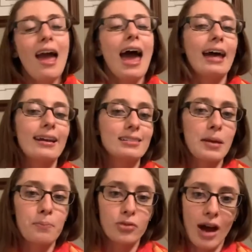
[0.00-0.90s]
And I say
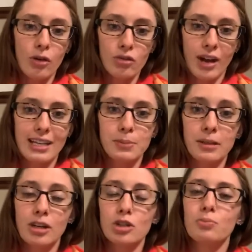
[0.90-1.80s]
brown rice
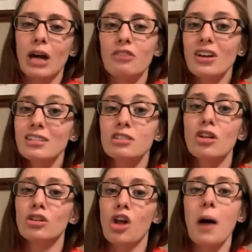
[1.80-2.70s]
because brown rice is a
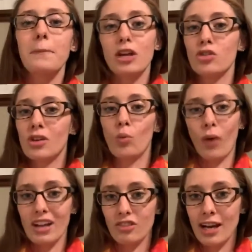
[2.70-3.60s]
lot better than
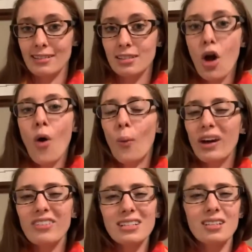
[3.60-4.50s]
white rice. White
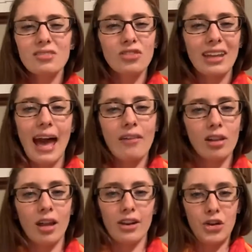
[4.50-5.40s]
rice doesn't really have a
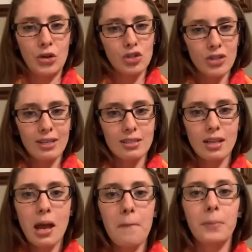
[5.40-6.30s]
lot of nutrients in
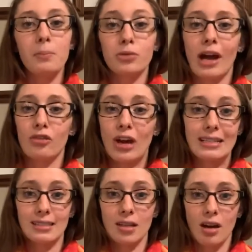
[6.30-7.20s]
it, but brown
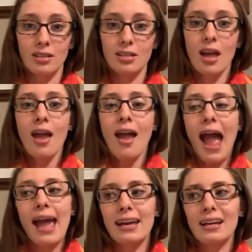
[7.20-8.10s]
rice does.
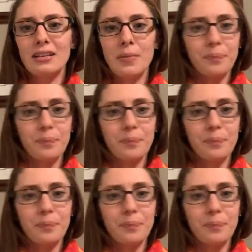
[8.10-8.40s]
And